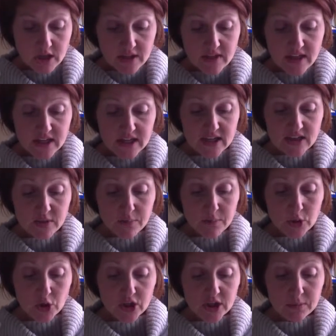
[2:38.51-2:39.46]
Then, in the
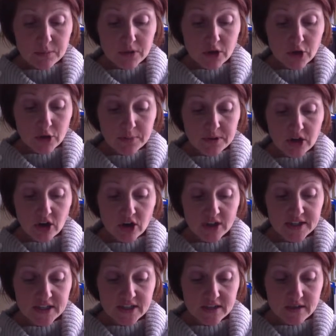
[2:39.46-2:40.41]
murky blur
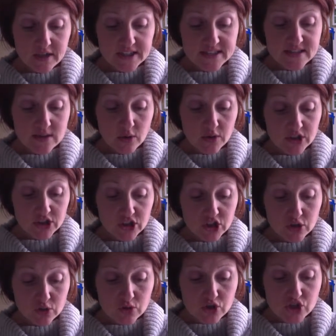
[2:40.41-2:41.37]
beyond it, he saw a
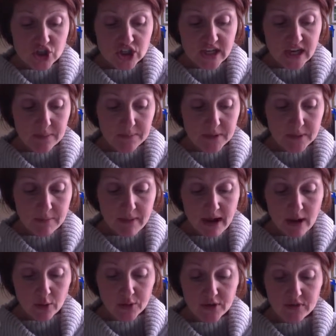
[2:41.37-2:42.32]
huge, gaping
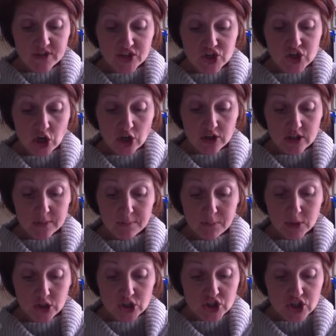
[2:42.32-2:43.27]
mouth of a shark
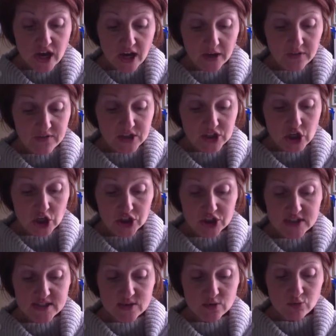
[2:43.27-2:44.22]
emerge out of the
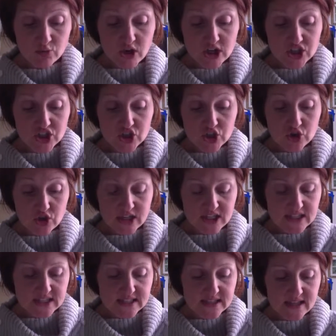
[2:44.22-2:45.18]
darkness and rush straight
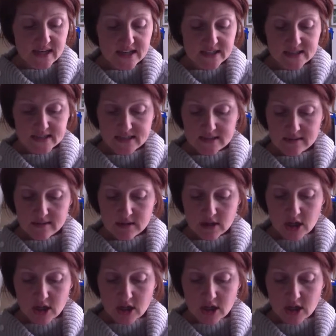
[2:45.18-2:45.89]
at his legs.